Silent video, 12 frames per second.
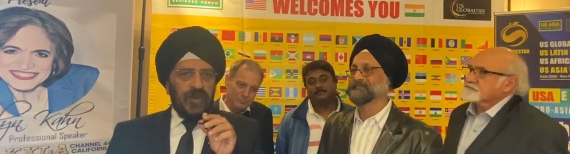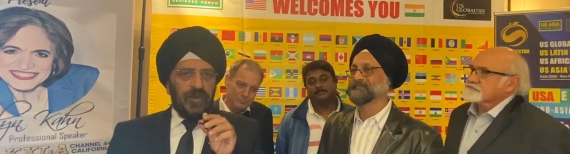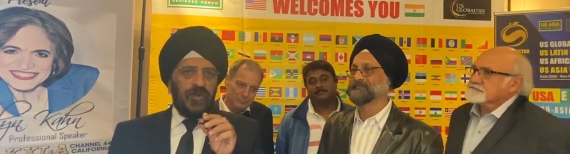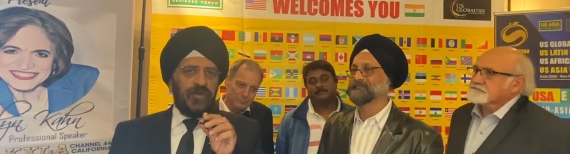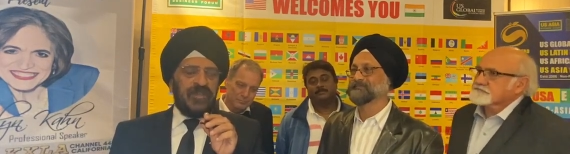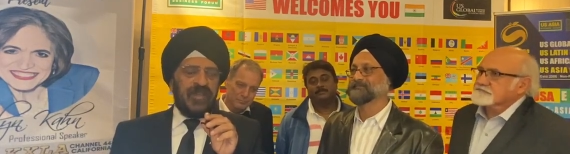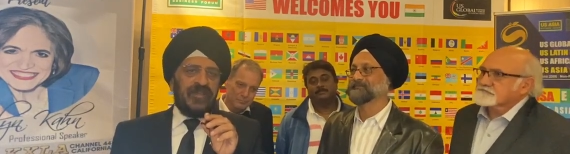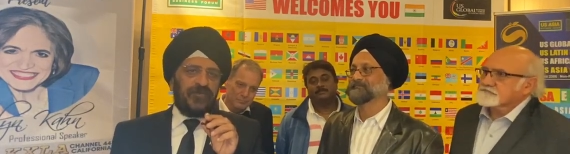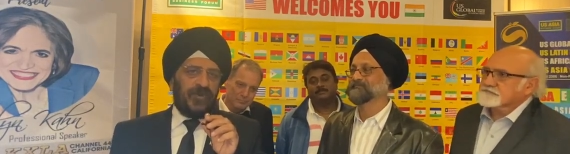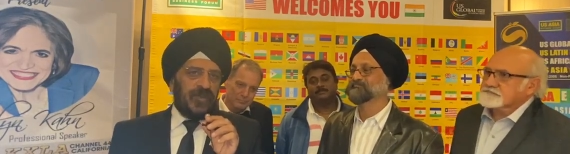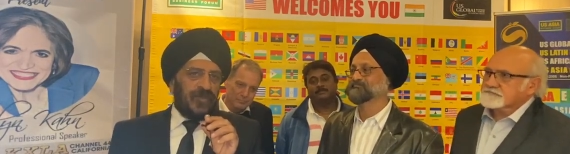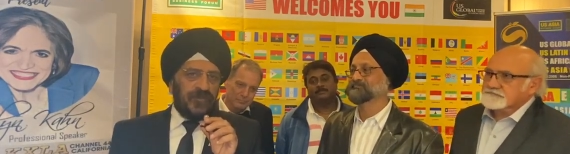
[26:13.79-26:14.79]
Speaker 1: good things
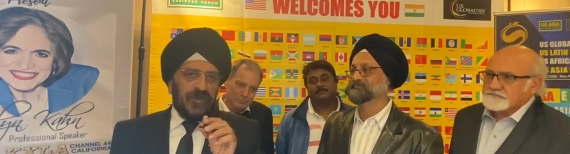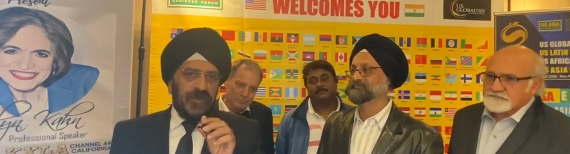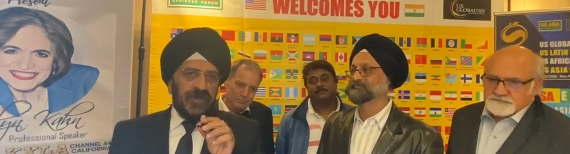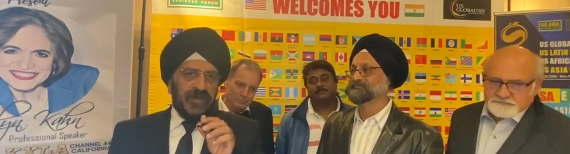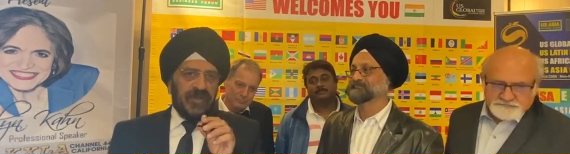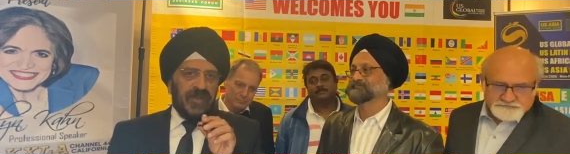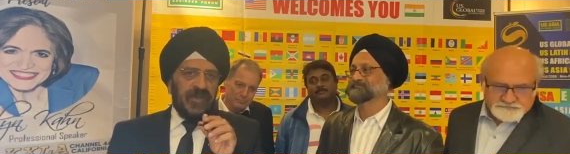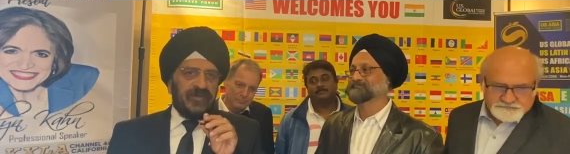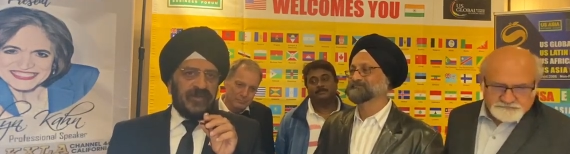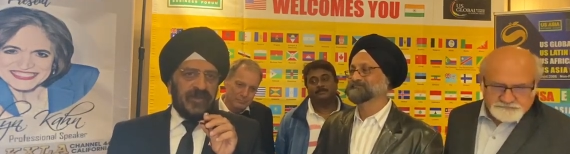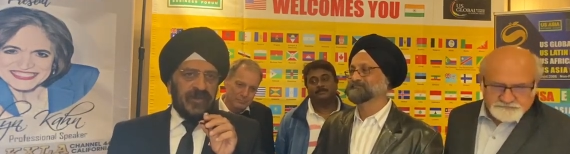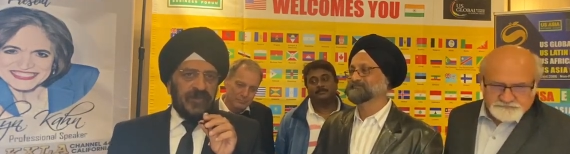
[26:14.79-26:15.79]
for the world.
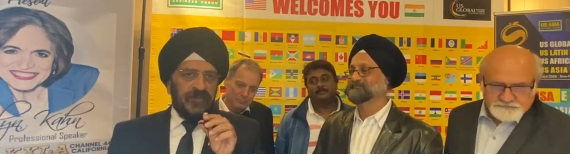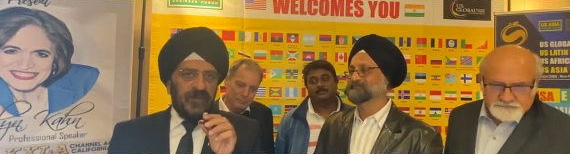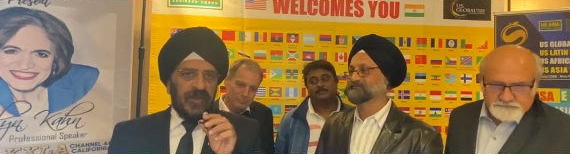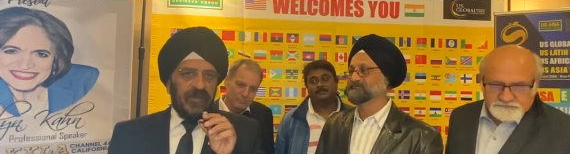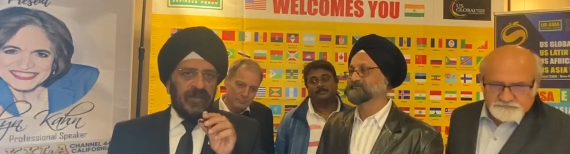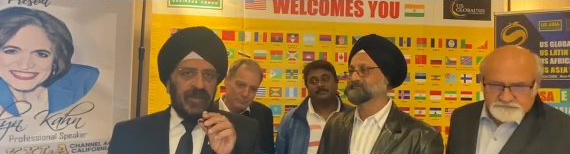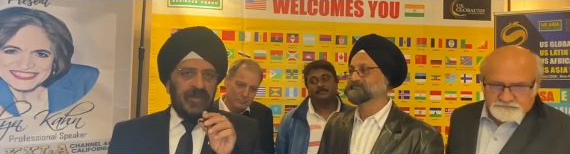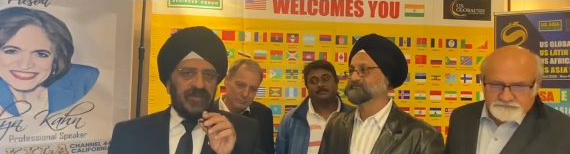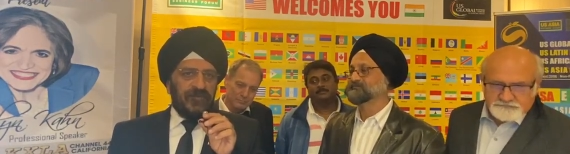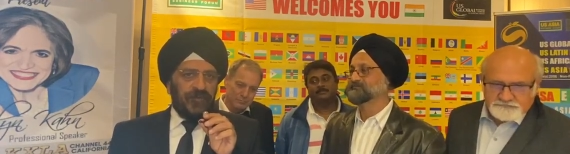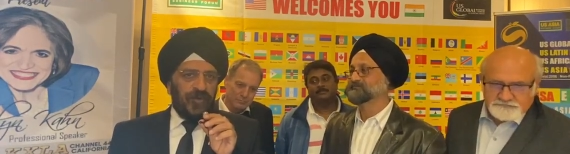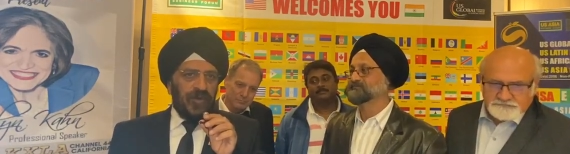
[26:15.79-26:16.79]
It's a
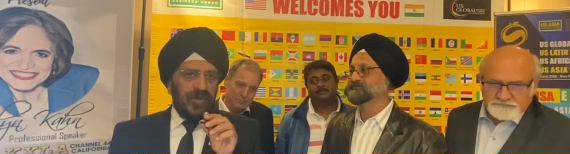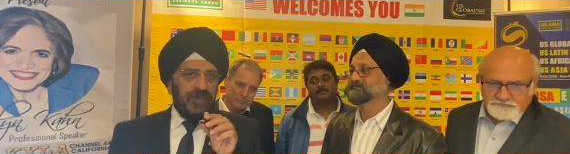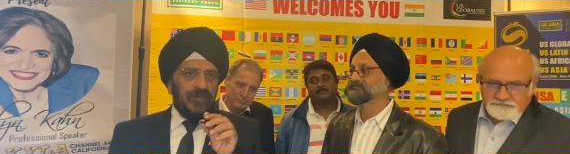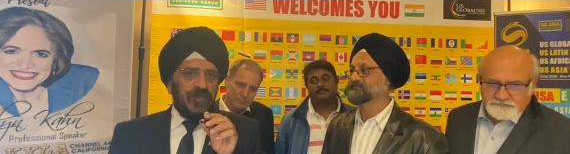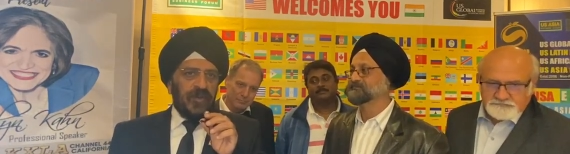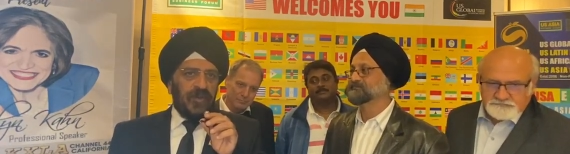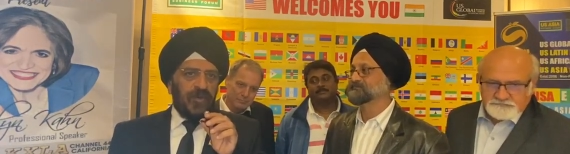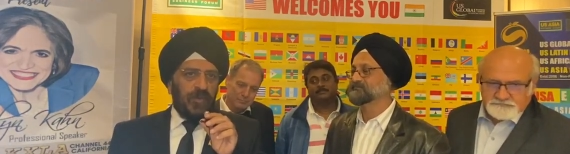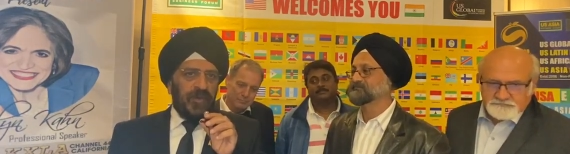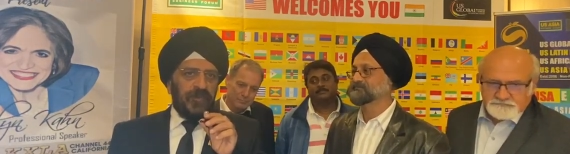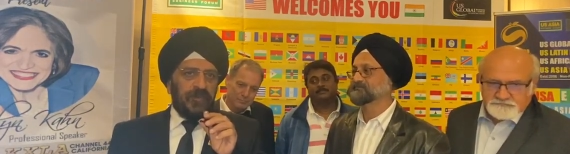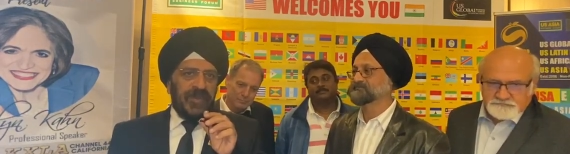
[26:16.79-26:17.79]
forum,
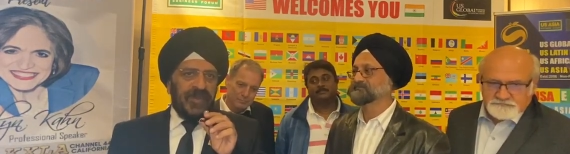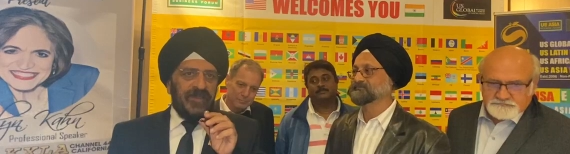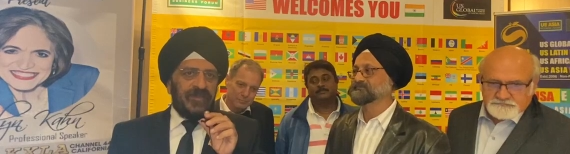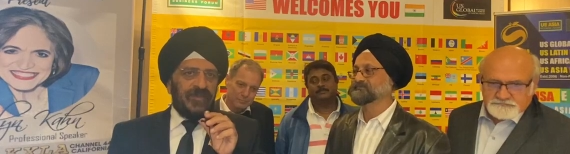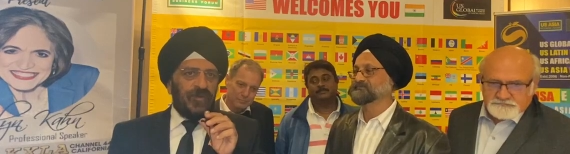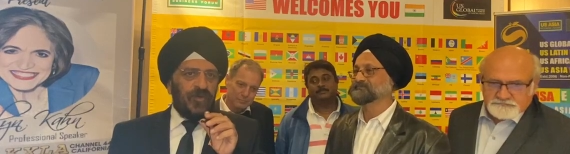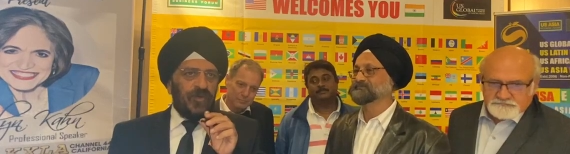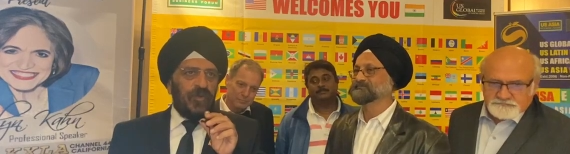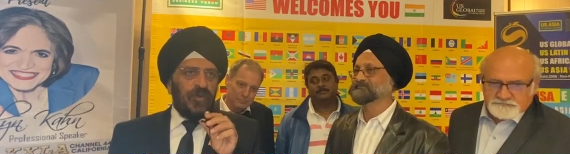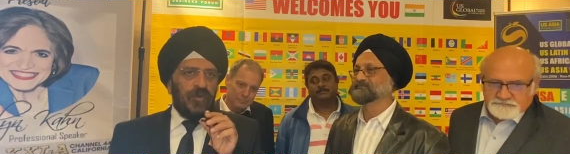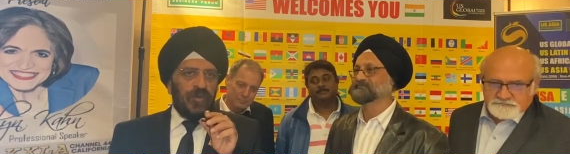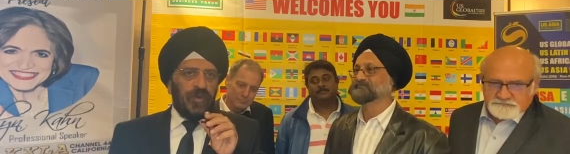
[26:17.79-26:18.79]
Global Peace
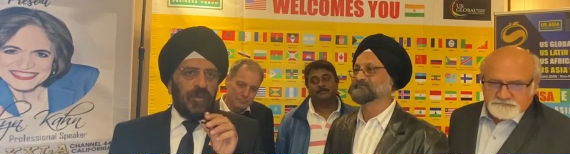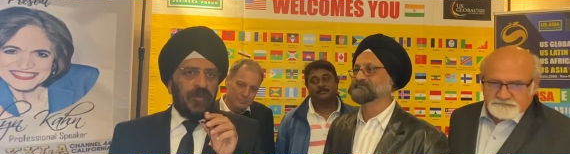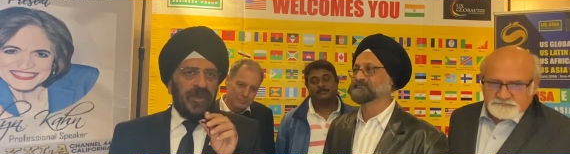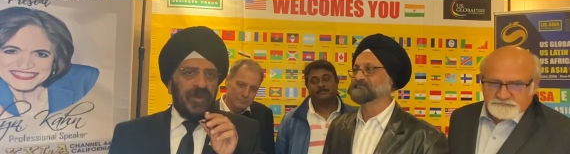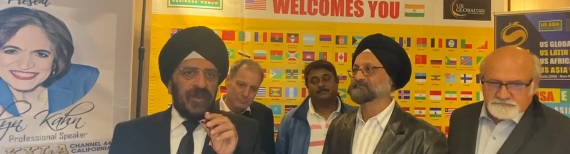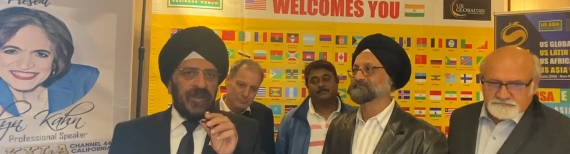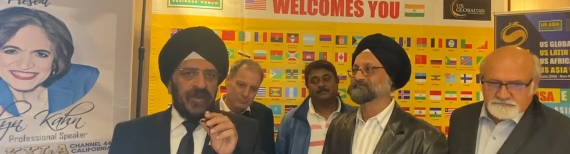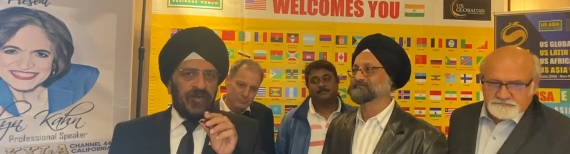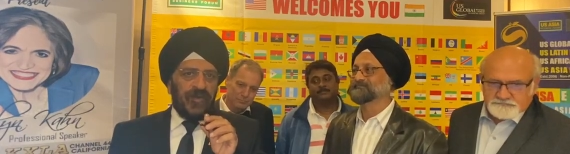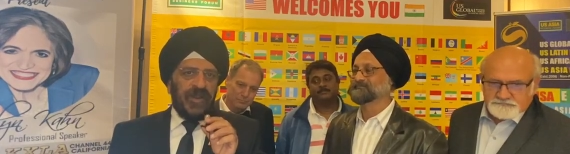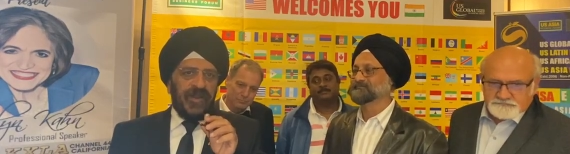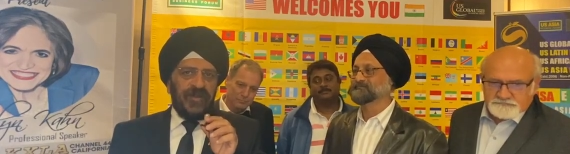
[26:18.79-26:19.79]
through Global
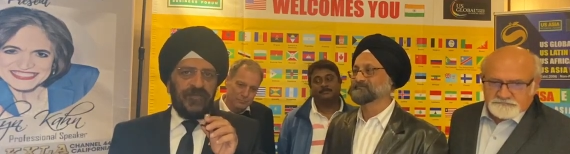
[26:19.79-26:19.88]
Trade.